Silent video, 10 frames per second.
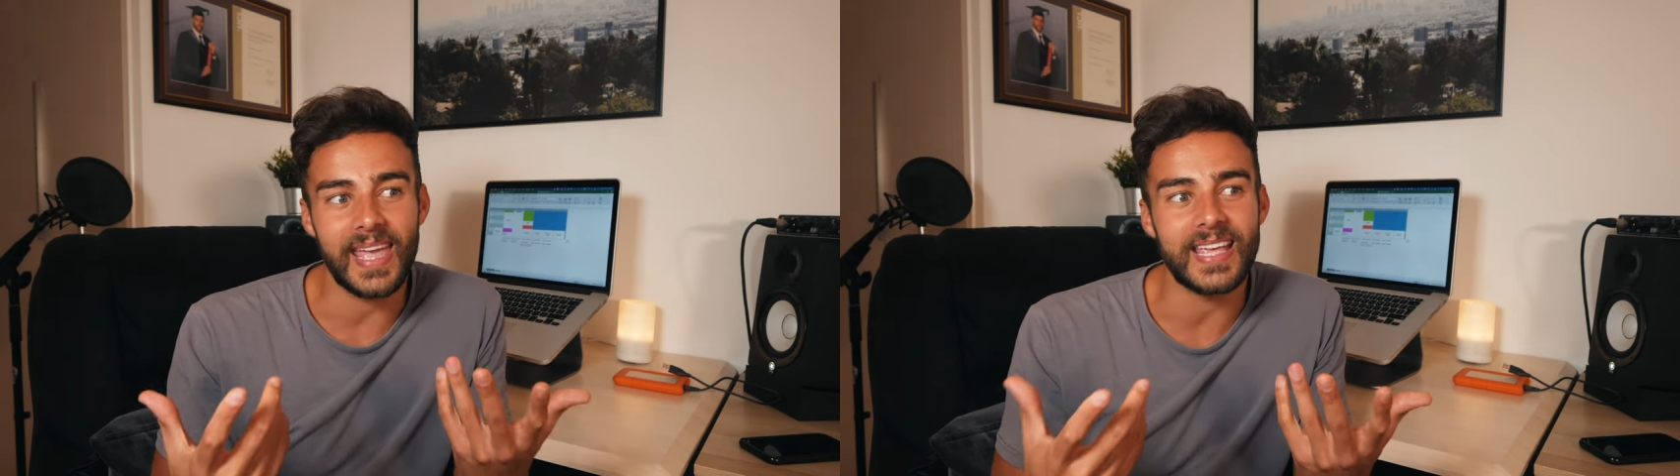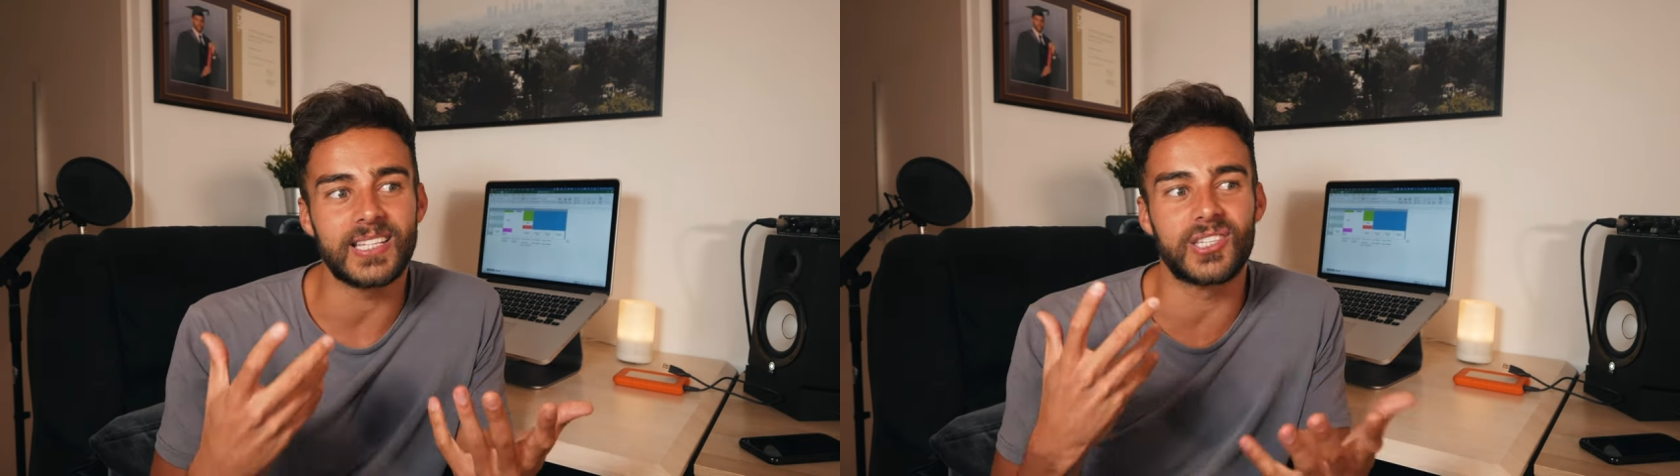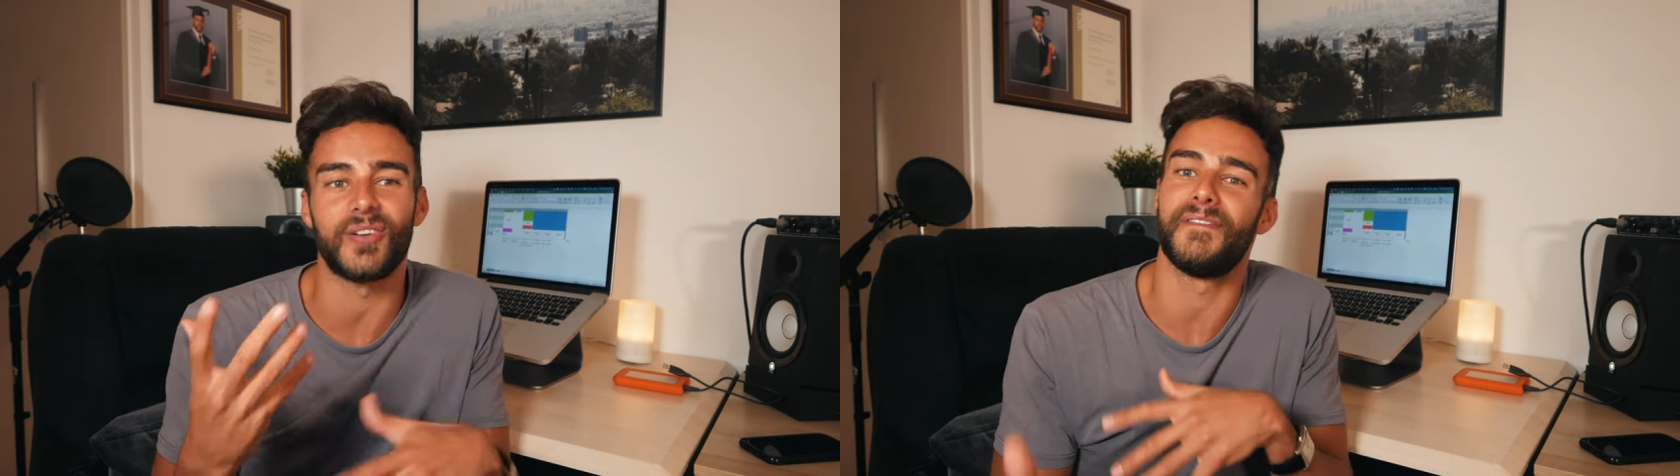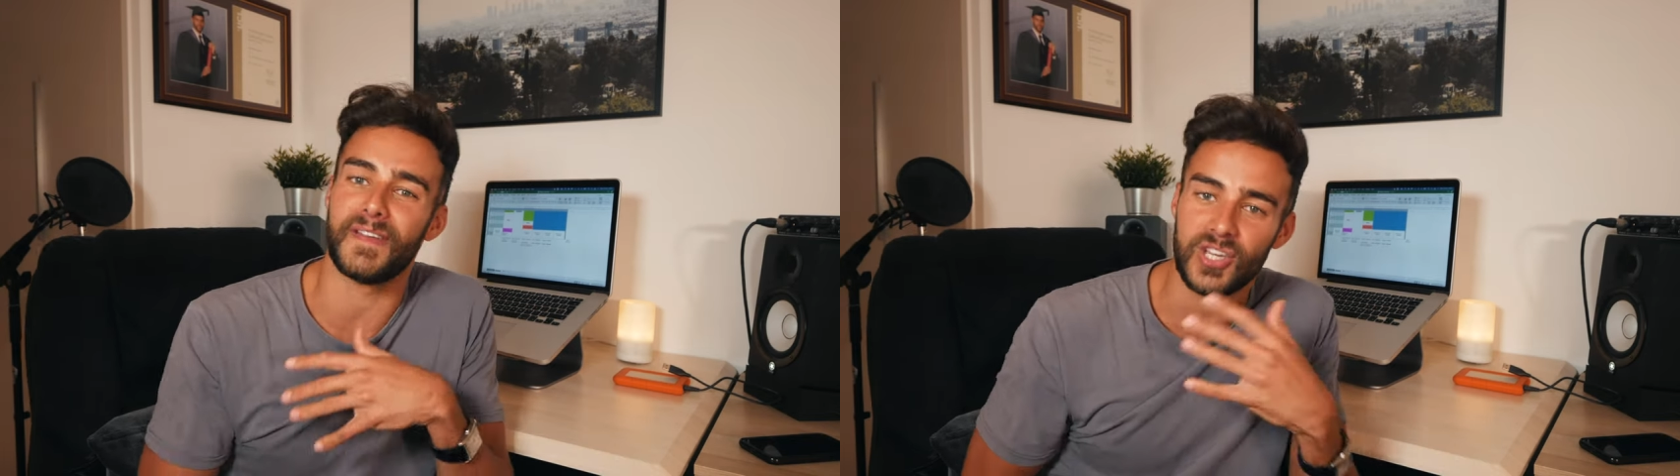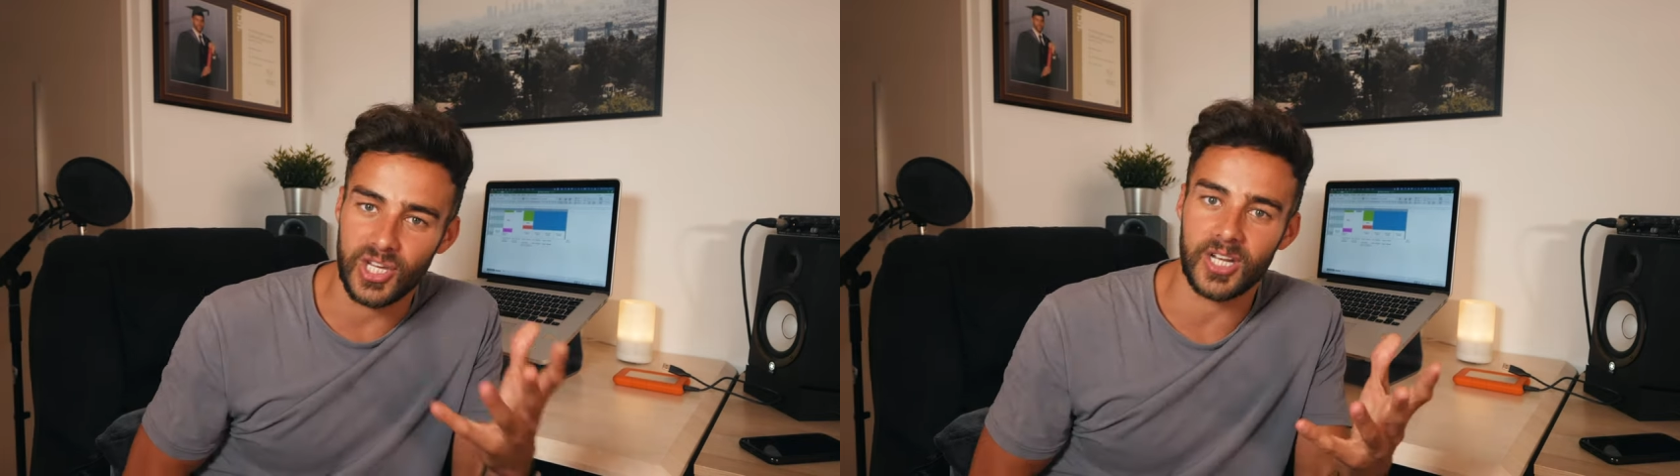is
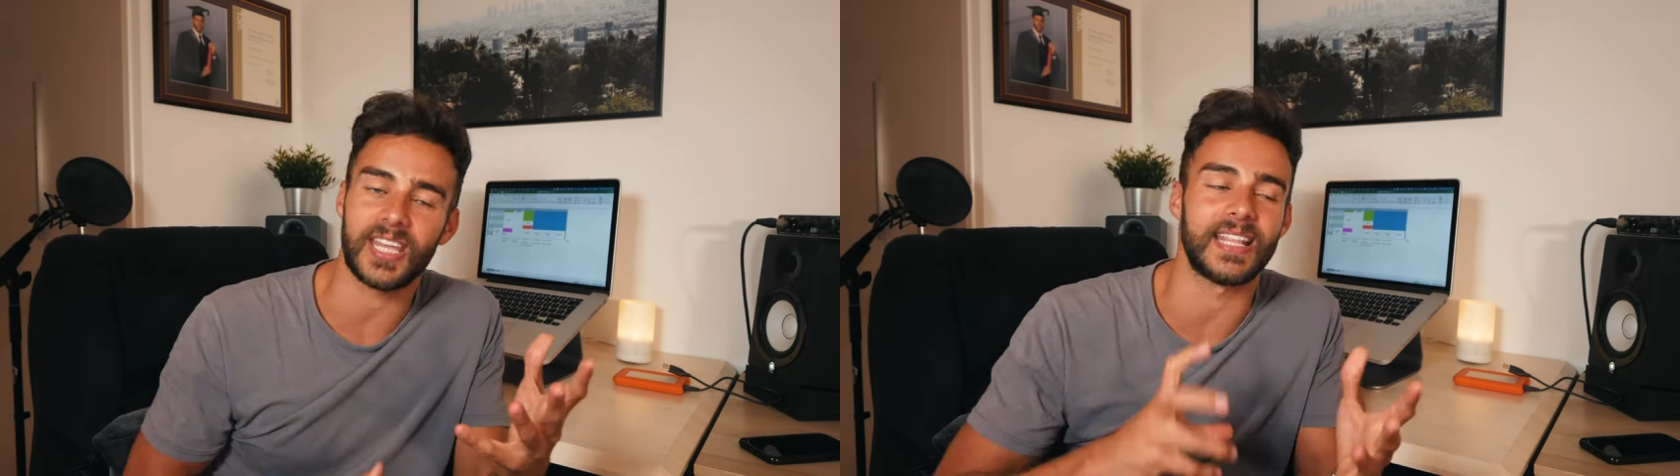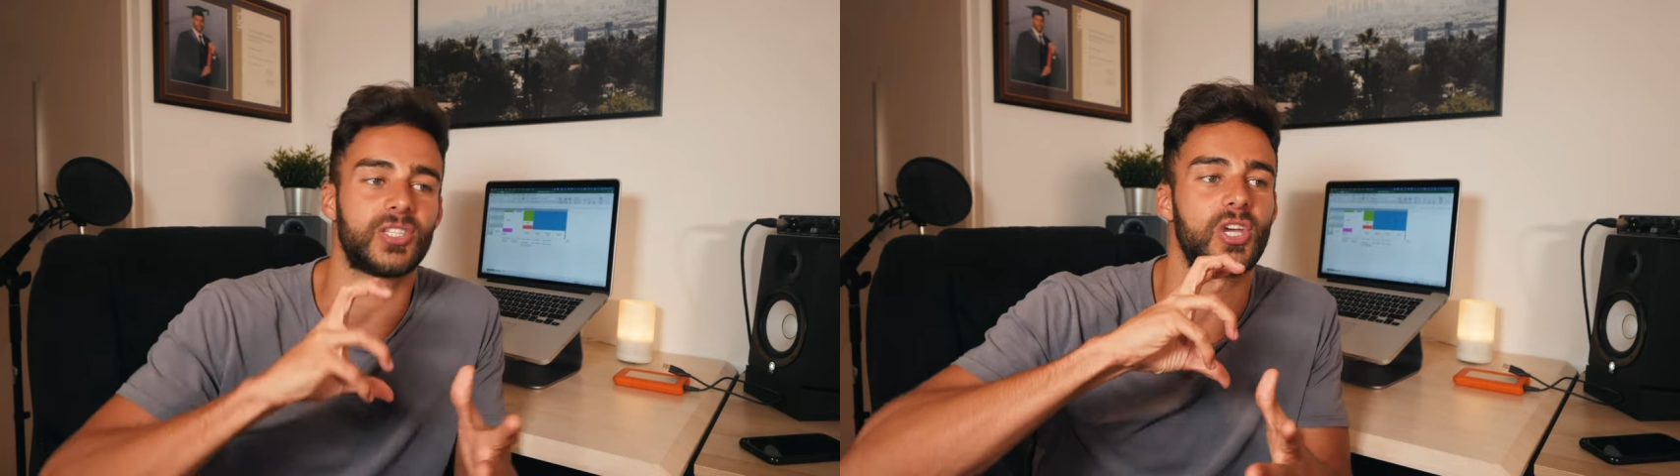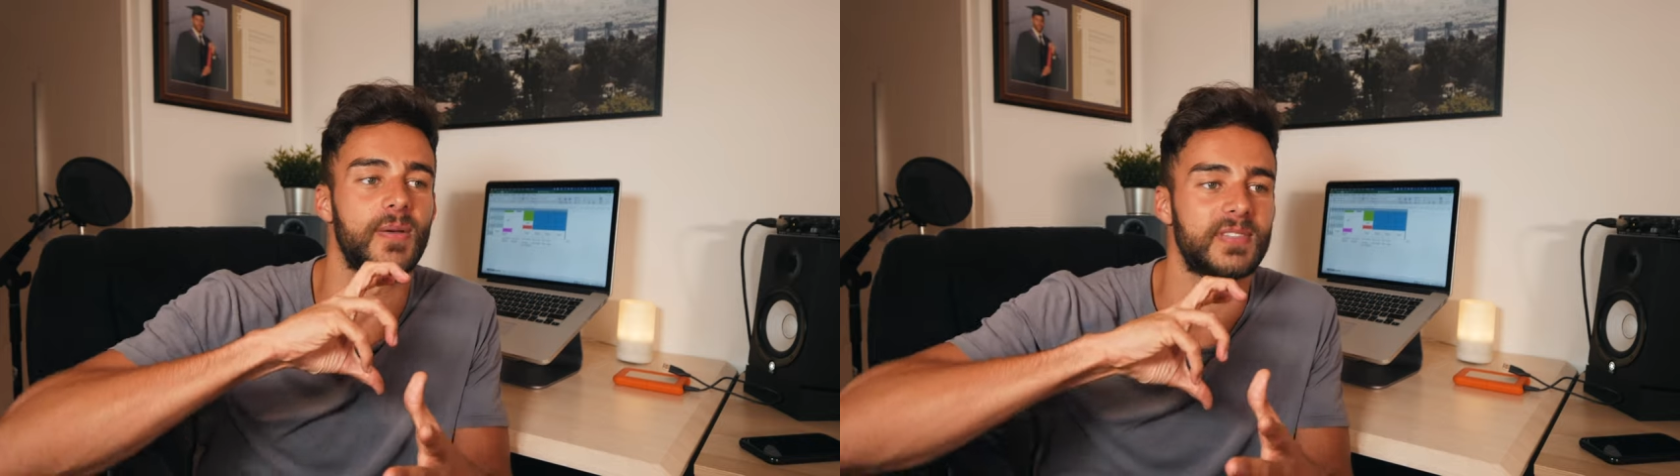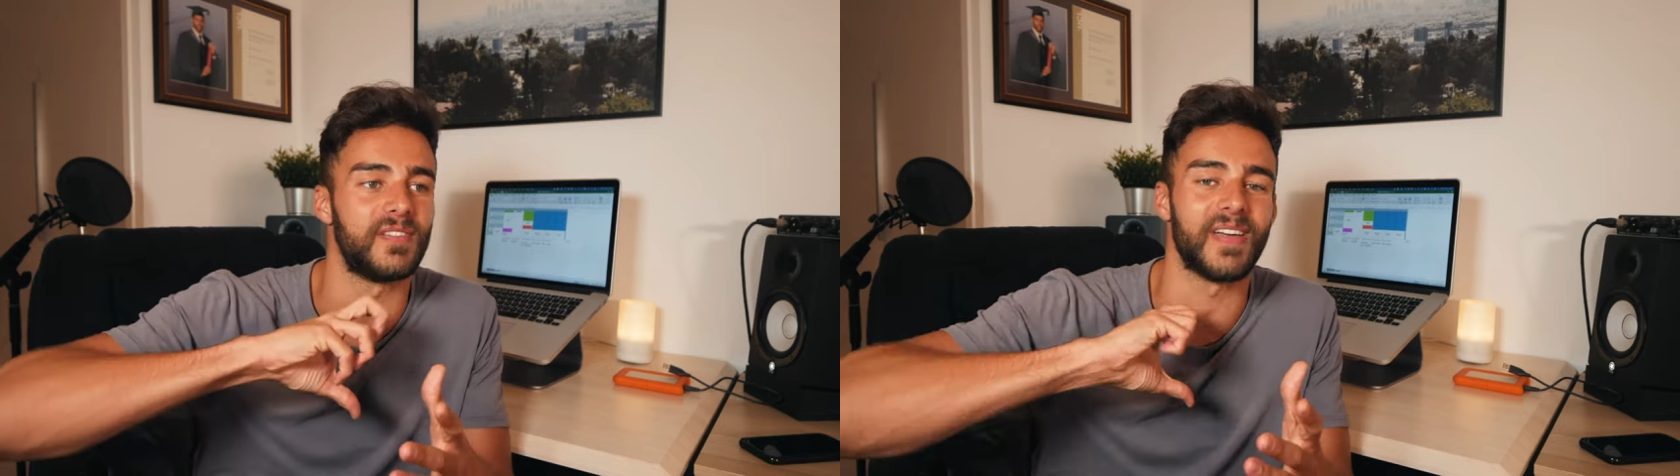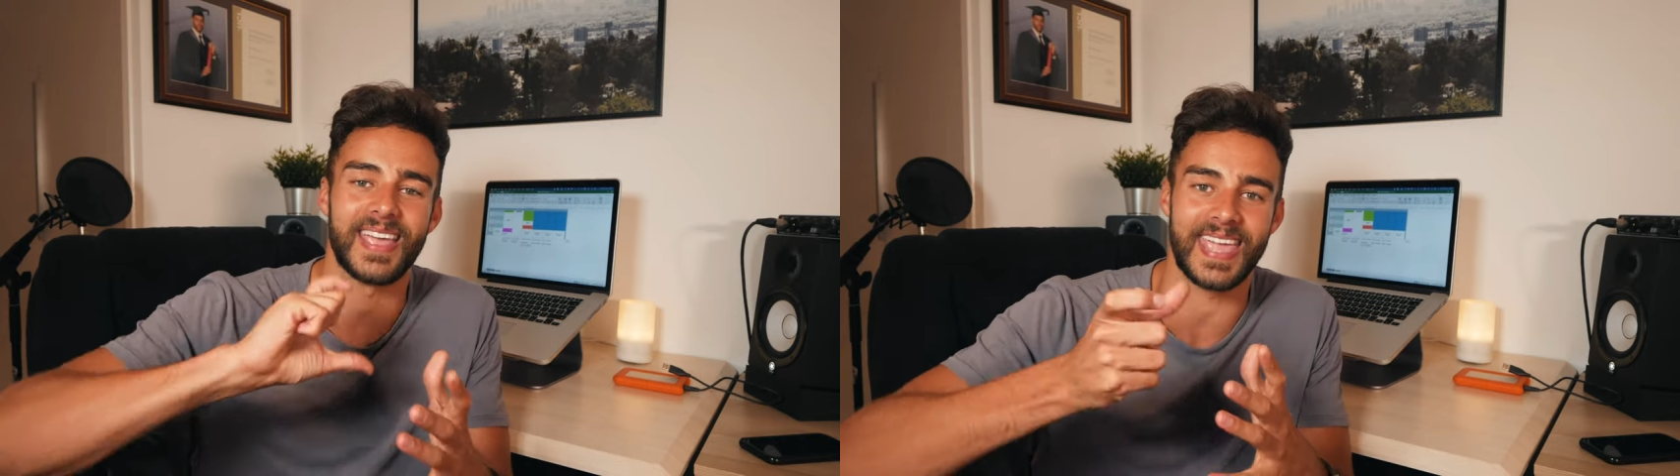sufficient in terms of